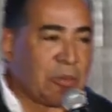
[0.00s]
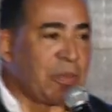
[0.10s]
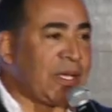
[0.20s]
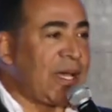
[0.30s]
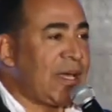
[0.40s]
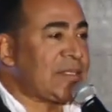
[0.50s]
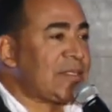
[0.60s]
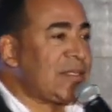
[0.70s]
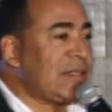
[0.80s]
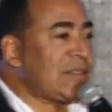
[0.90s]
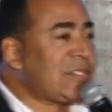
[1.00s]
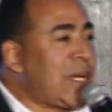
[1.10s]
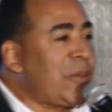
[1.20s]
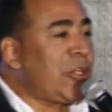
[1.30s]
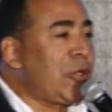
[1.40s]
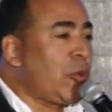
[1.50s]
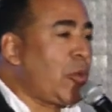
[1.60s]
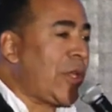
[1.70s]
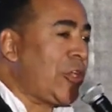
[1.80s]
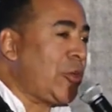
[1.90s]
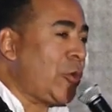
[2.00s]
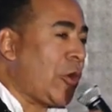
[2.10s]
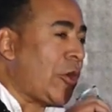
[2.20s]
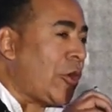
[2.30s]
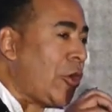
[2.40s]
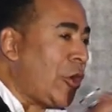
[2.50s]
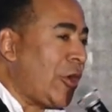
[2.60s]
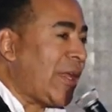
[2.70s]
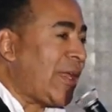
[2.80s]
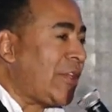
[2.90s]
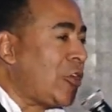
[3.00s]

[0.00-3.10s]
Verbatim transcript: because some of you, when you are hurting,